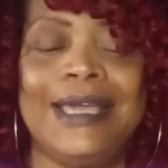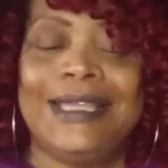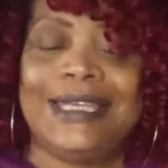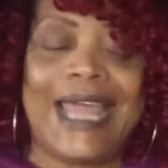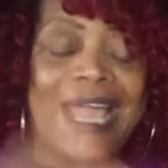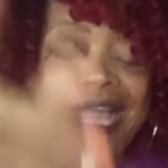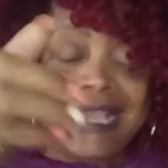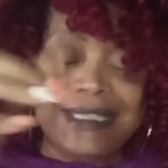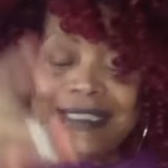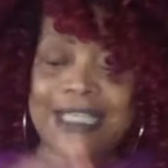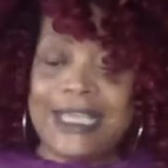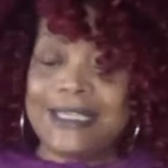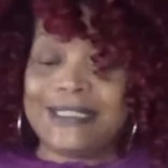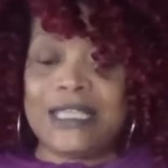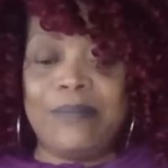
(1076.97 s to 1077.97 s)
Like I
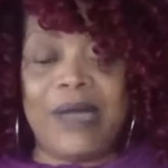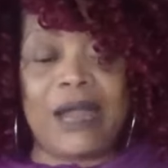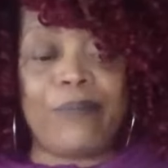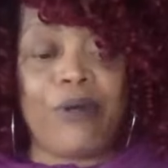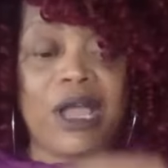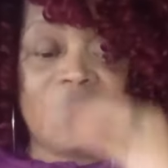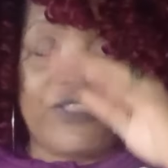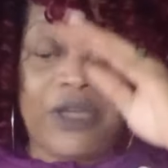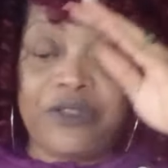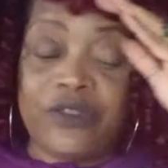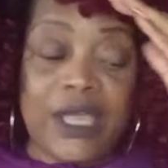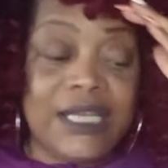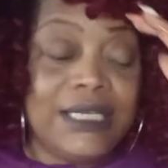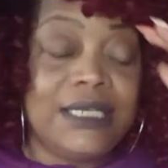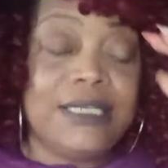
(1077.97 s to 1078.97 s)
said, somebody probably thought that
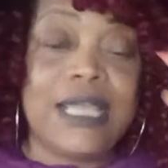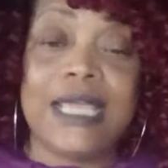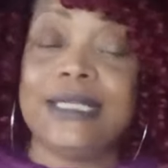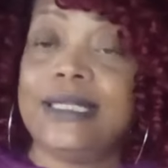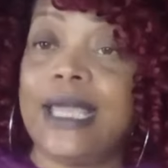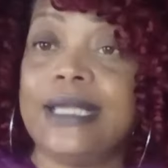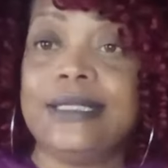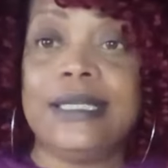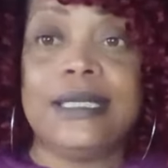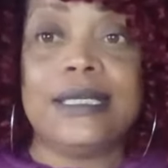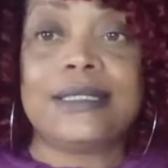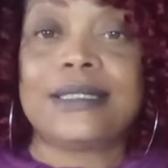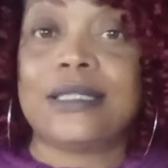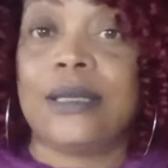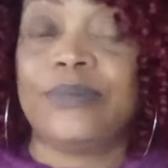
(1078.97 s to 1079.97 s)
they did
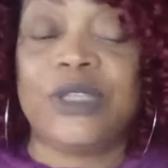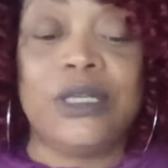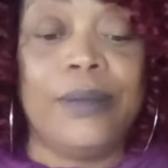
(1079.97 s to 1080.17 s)
something